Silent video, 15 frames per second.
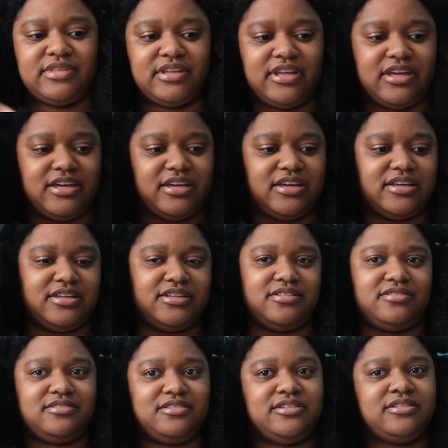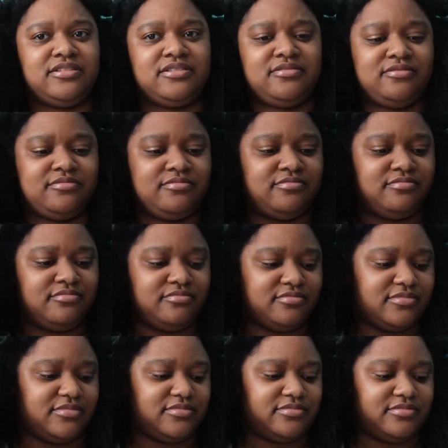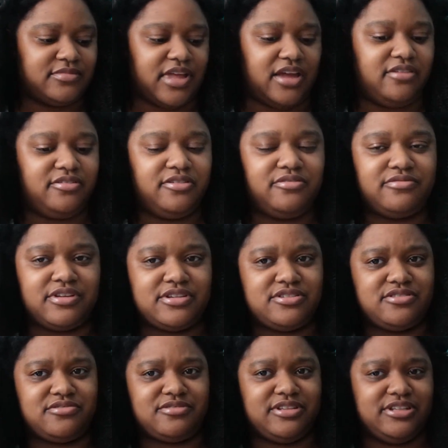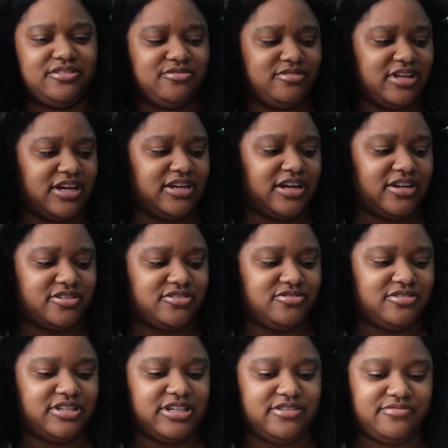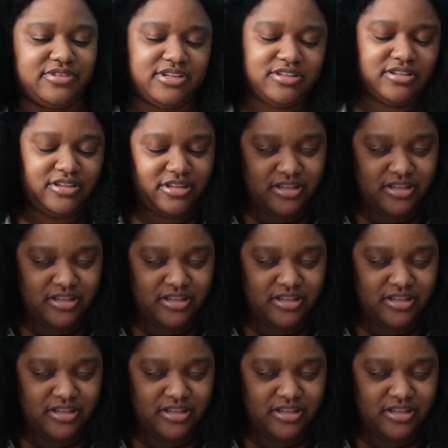And I don't know if Haitians really do that actually even.